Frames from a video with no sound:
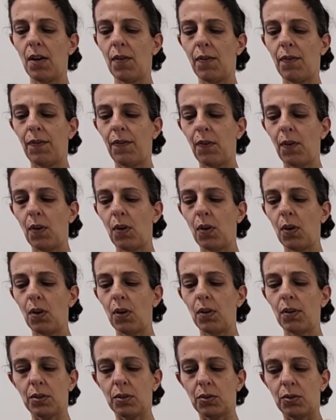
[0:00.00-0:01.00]

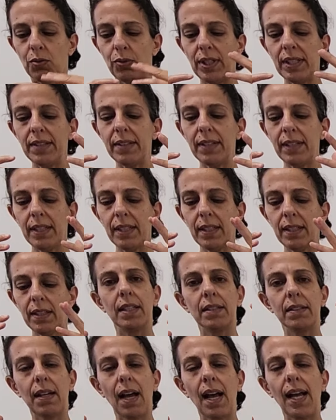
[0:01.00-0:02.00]
For treating
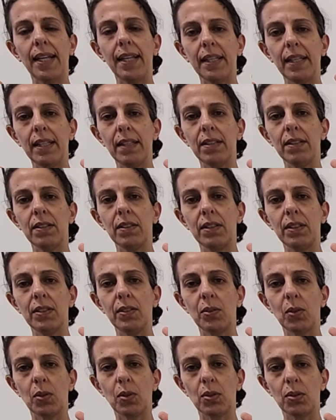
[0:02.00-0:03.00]
Tai Yin
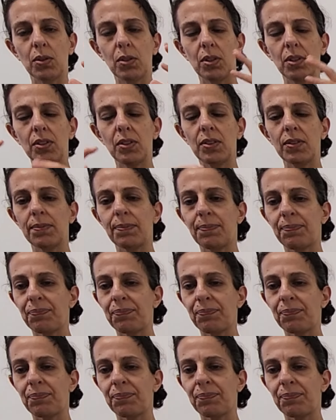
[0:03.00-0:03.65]
disorders,